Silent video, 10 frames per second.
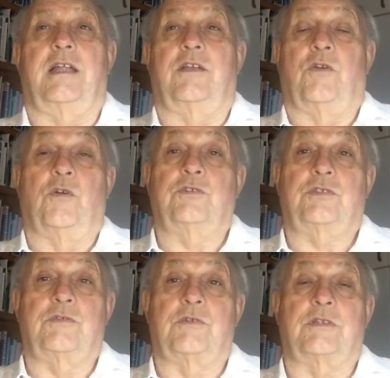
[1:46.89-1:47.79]
law
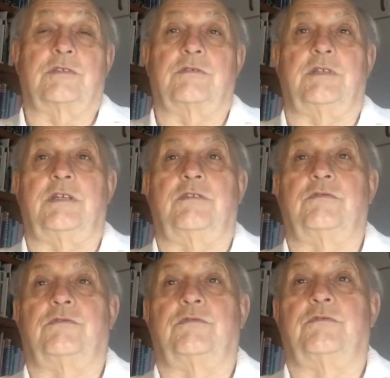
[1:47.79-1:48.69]
students who need
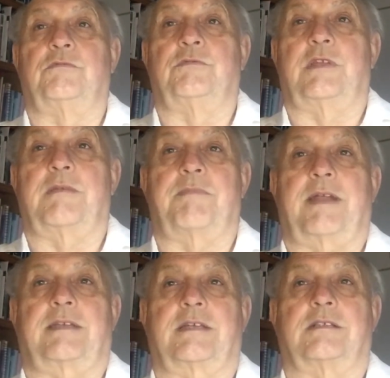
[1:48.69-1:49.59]
to do their
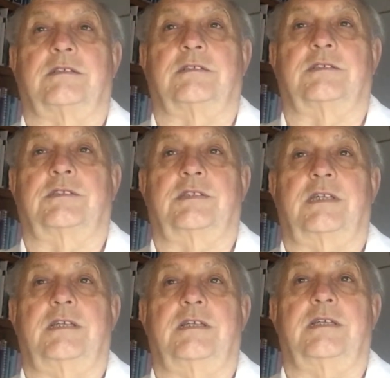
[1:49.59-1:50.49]
practicals
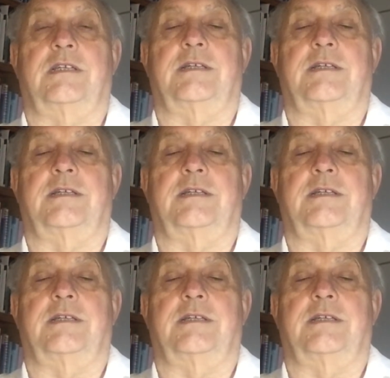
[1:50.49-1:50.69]
in